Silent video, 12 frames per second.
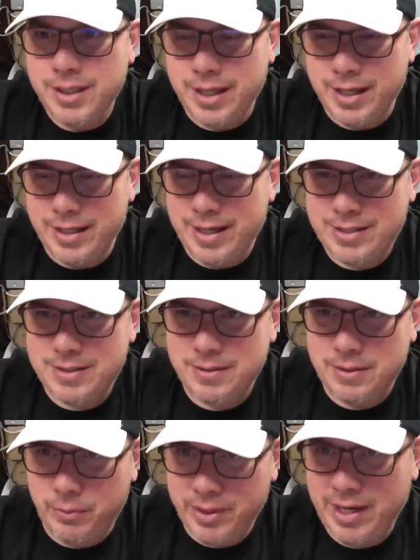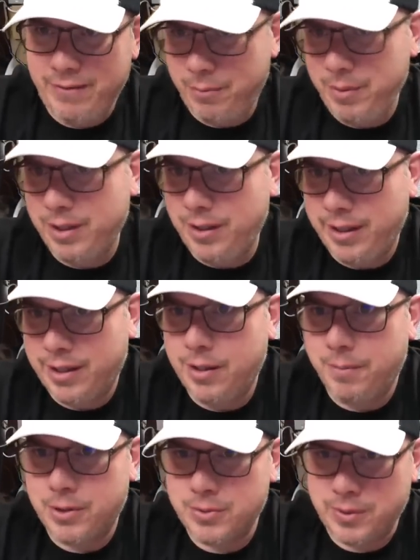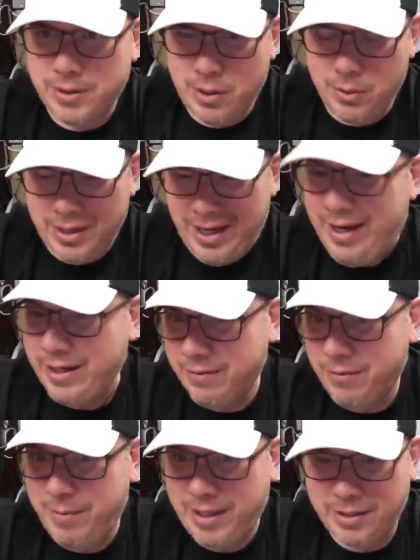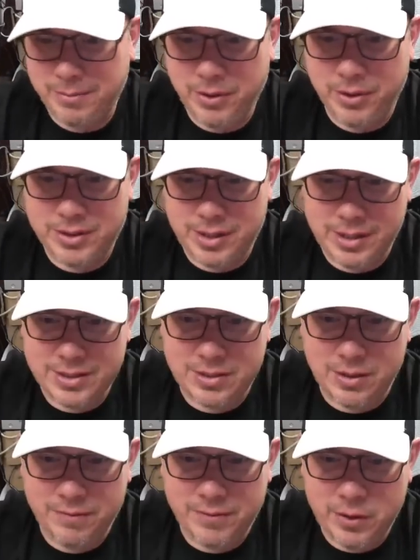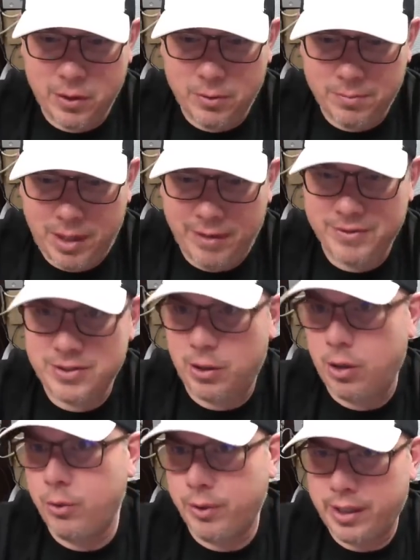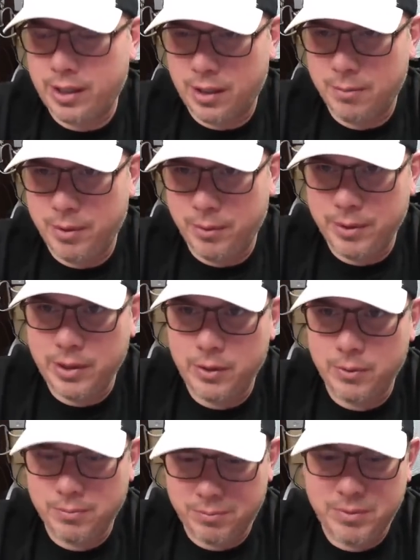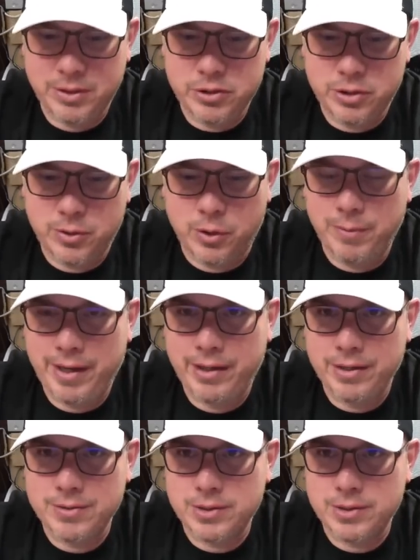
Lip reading: And that's, we have a big leg up because we know kind of about the military stuff, you know, obviously our own era, but we know in general about it.